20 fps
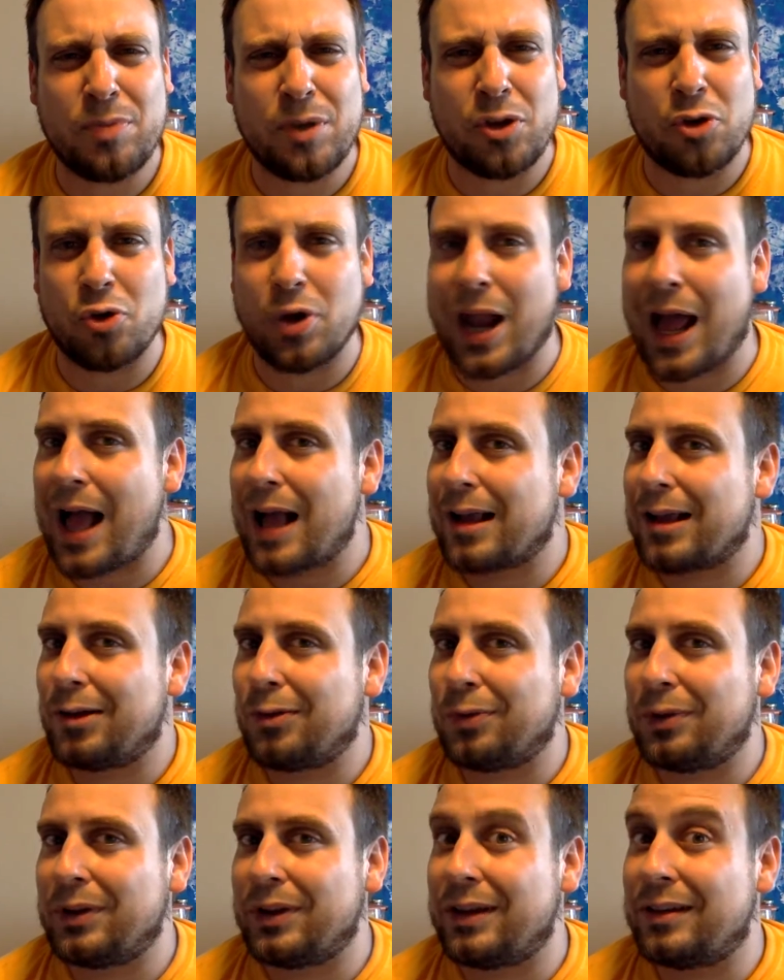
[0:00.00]
but you're not going to
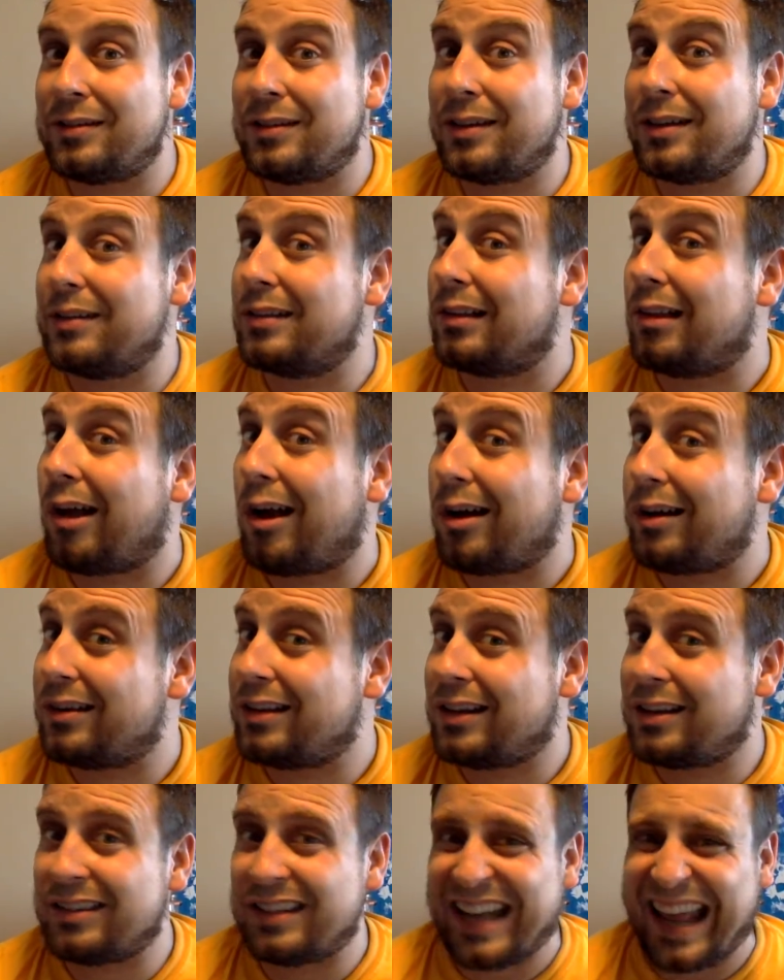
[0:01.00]
release it as long as he
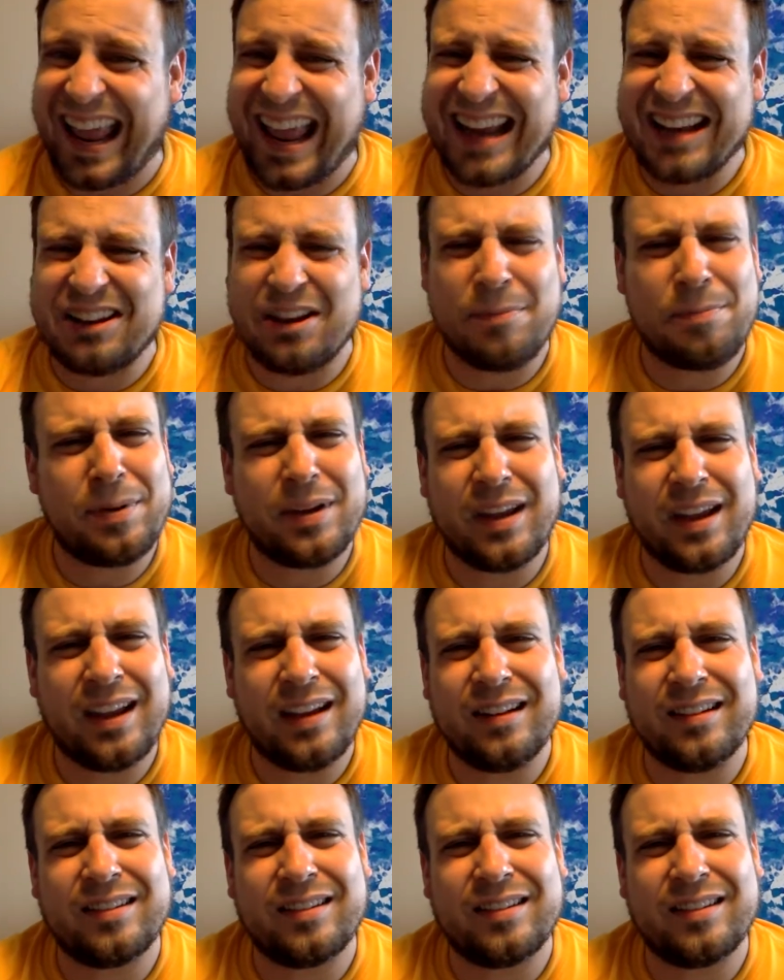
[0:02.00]
doesn't act up again,